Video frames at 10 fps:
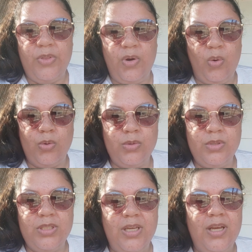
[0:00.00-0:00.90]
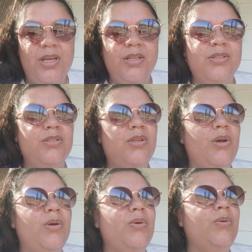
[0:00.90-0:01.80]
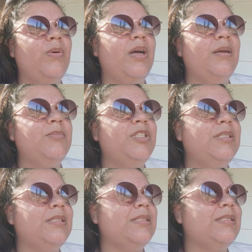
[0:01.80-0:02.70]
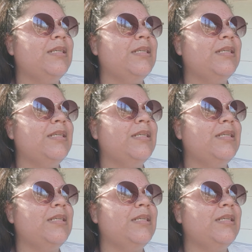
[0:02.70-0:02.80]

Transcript: They're old. So I'm just,